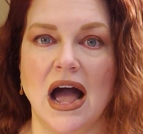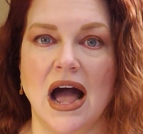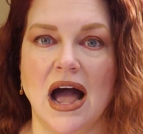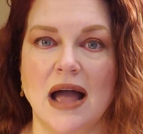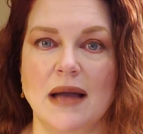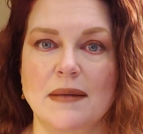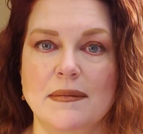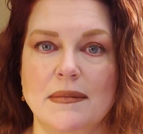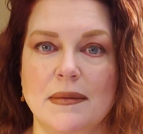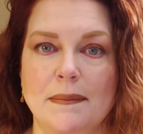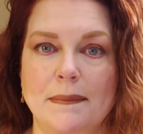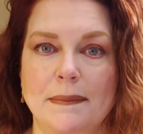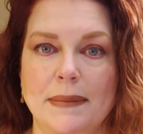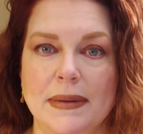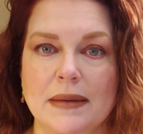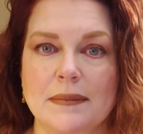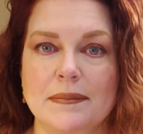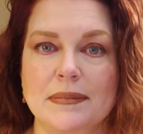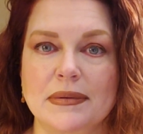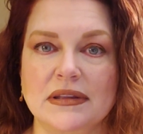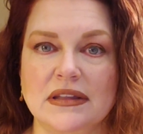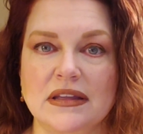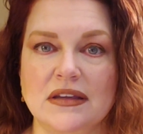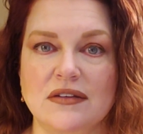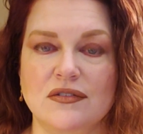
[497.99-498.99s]
I'm a big
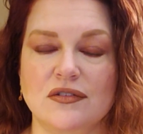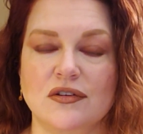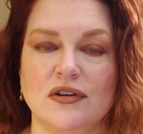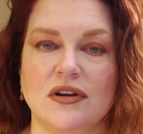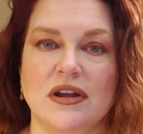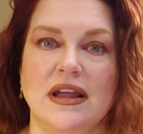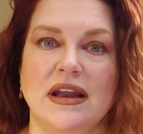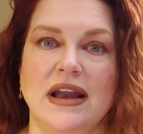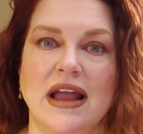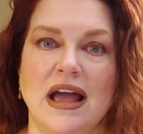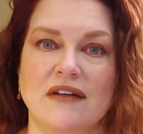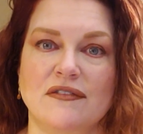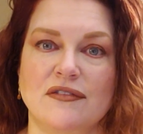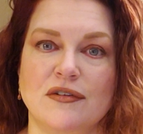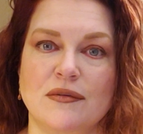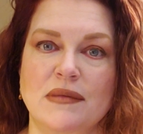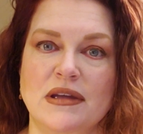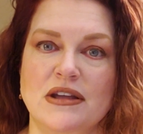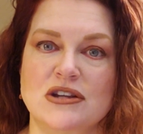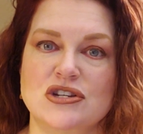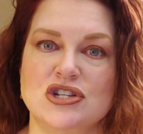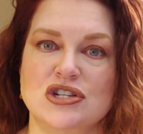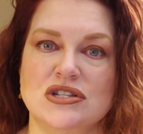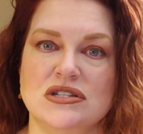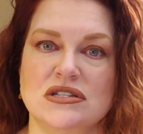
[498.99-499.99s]
believer in
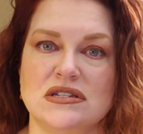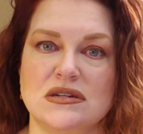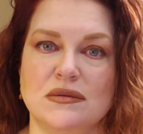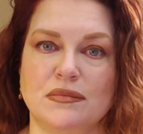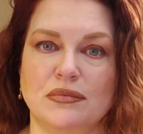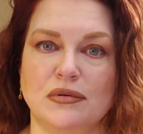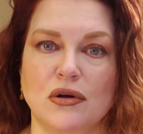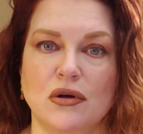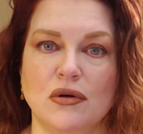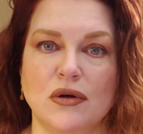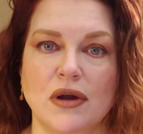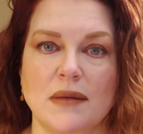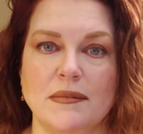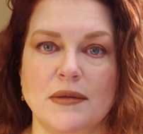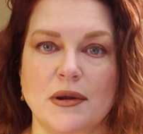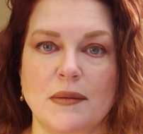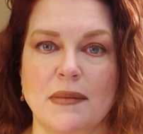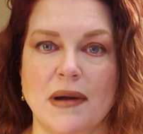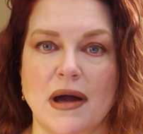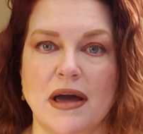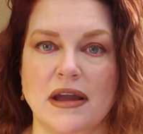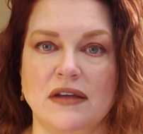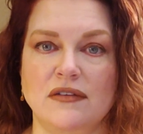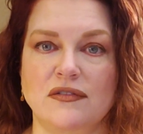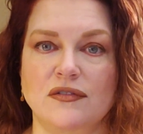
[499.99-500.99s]
affirmations to program your
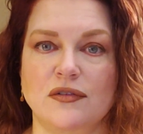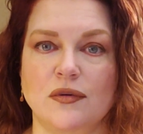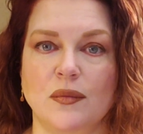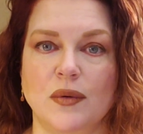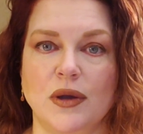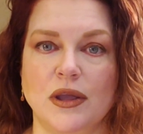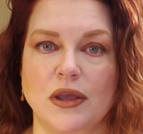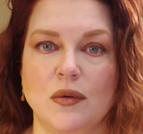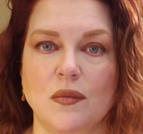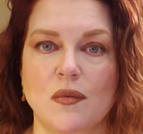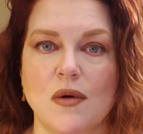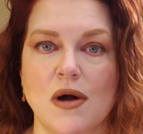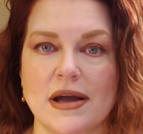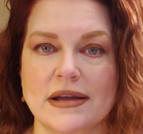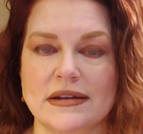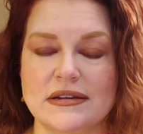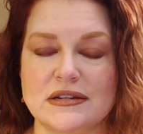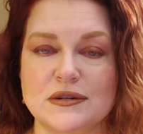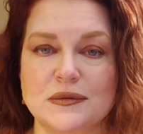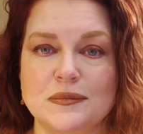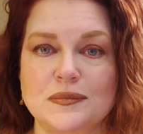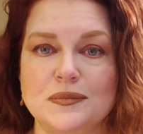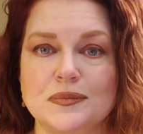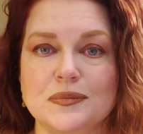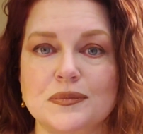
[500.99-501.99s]
body for what you want.
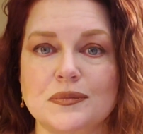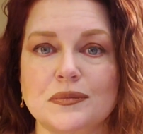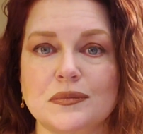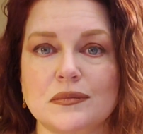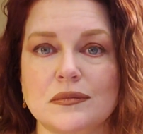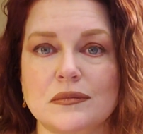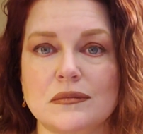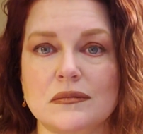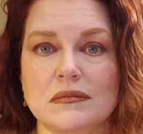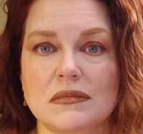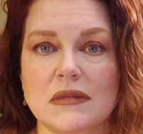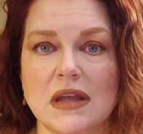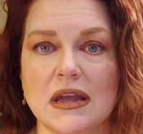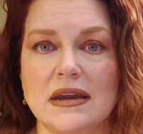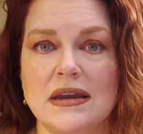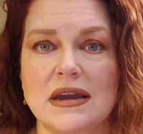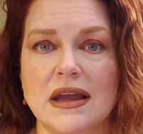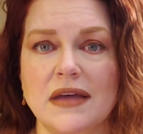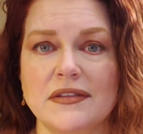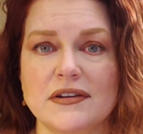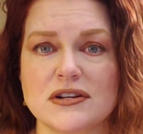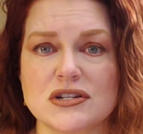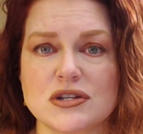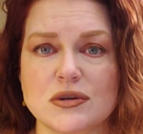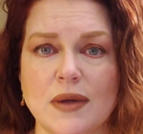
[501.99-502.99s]

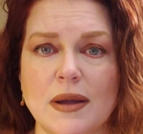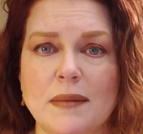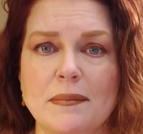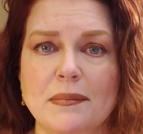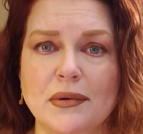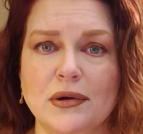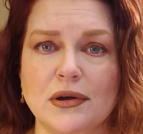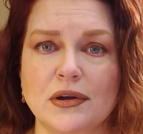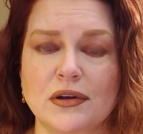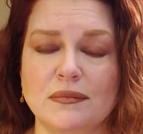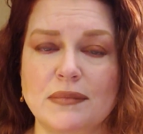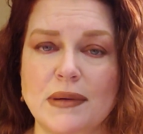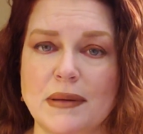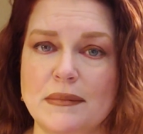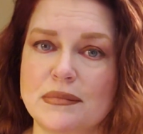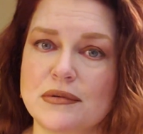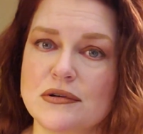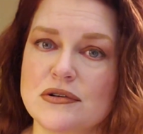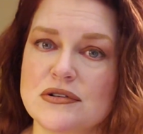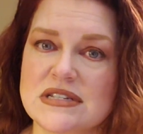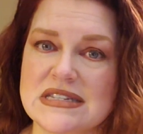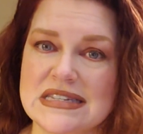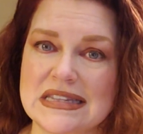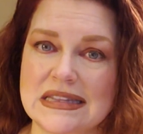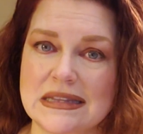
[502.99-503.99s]
Now, there's a great book by
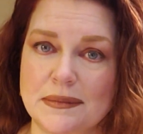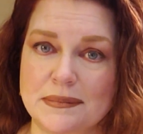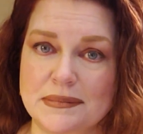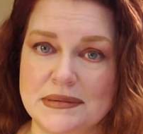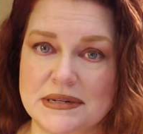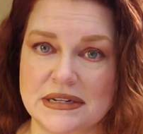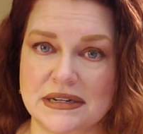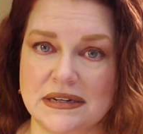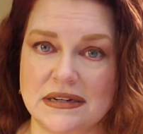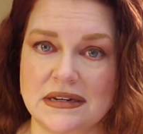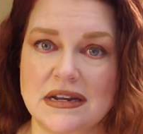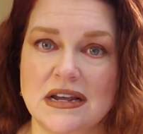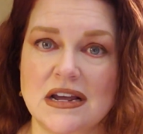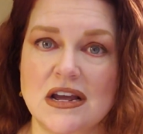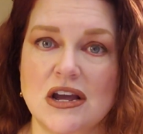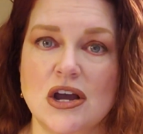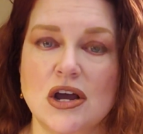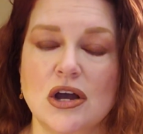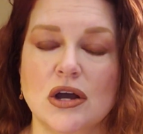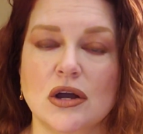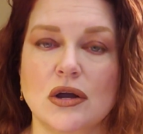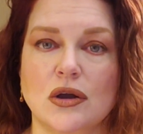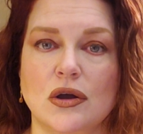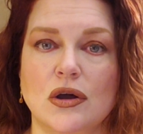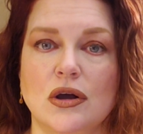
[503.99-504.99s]
Bruce Lipton
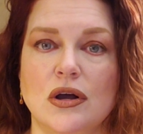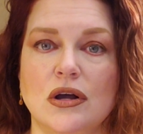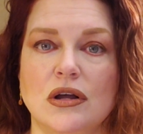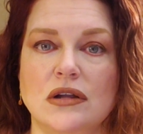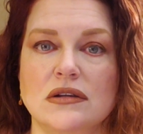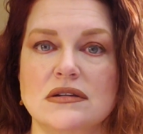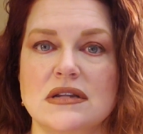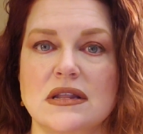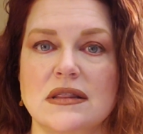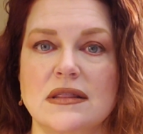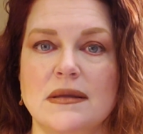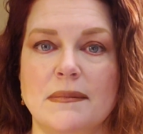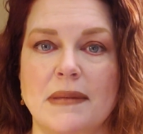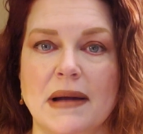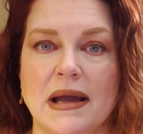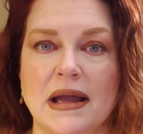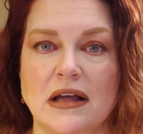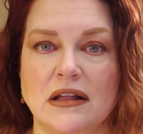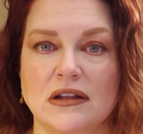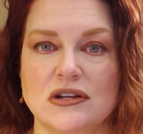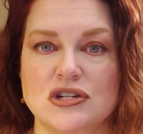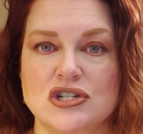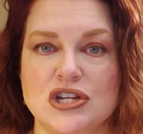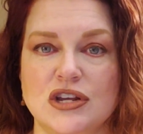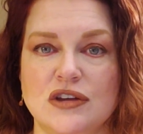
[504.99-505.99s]
called The
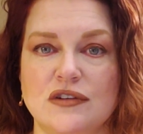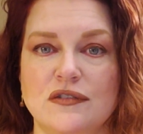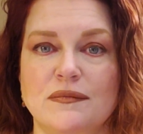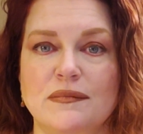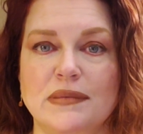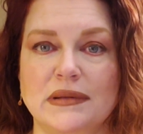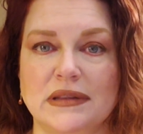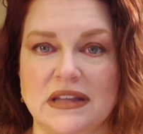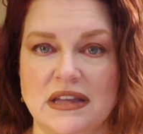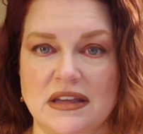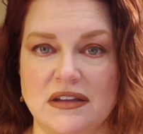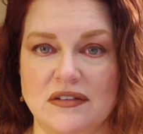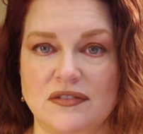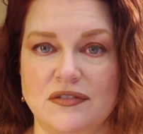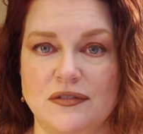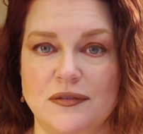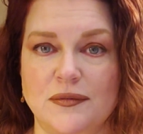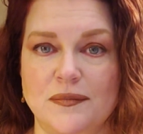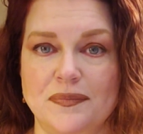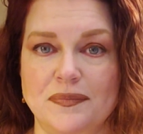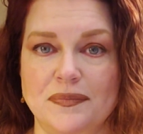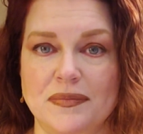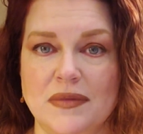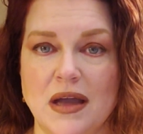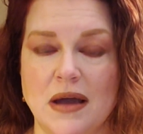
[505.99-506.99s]
Biology of Belief.
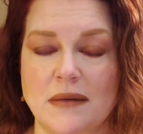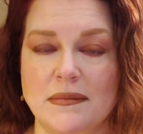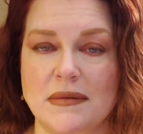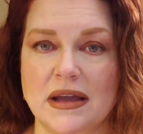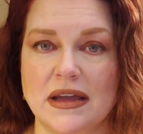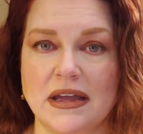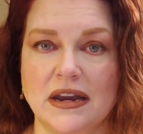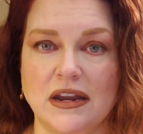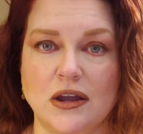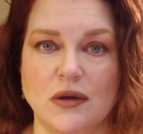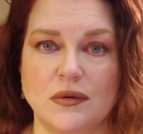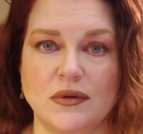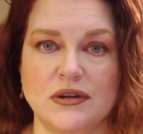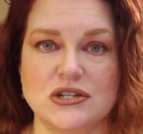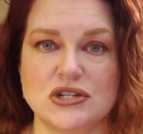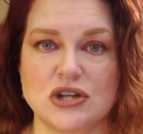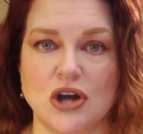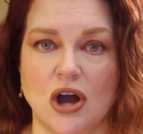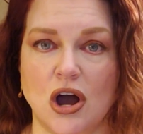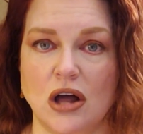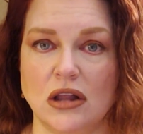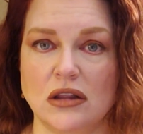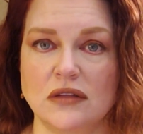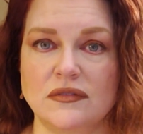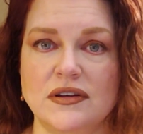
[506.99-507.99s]
Now, I'm not going to go into
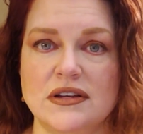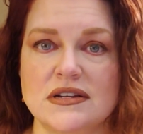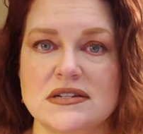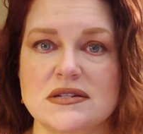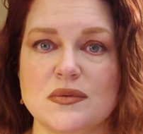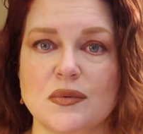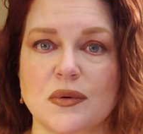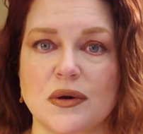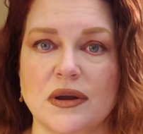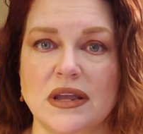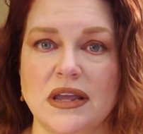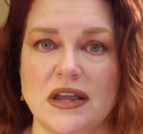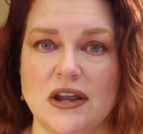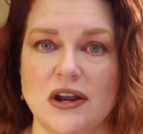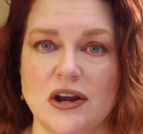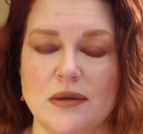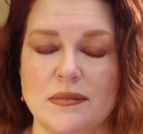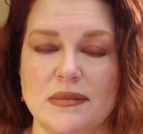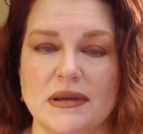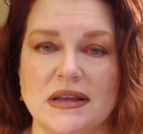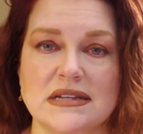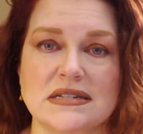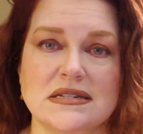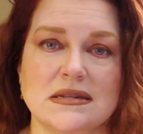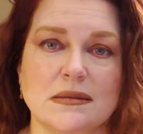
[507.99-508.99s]
all of his work here
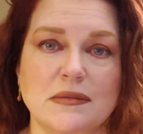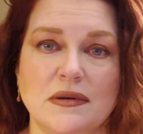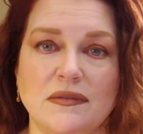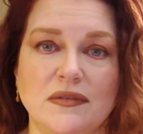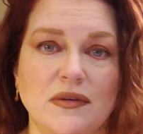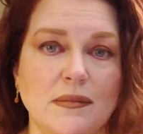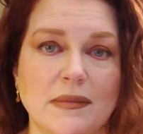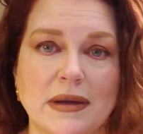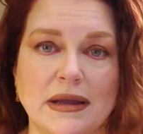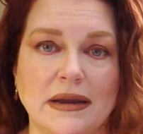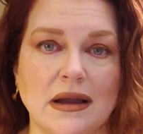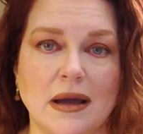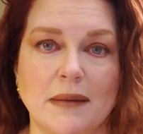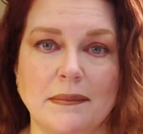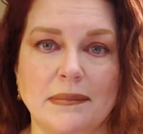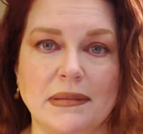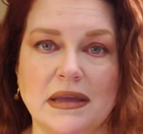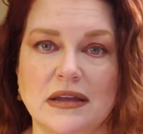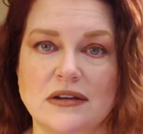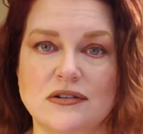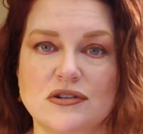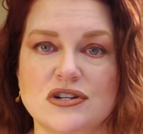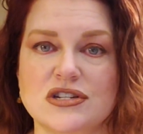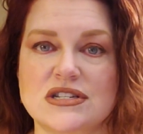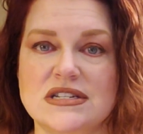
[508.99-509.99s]
because some of you might not be
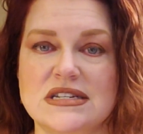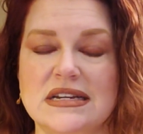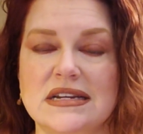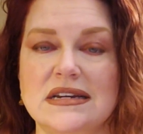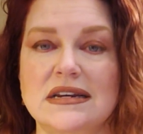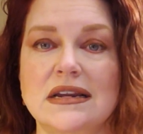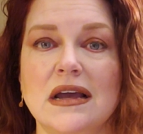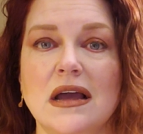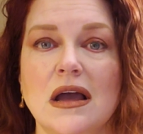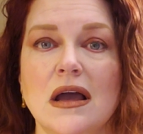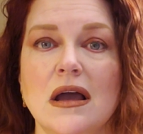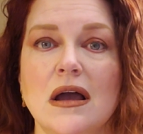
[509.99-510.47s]
interested,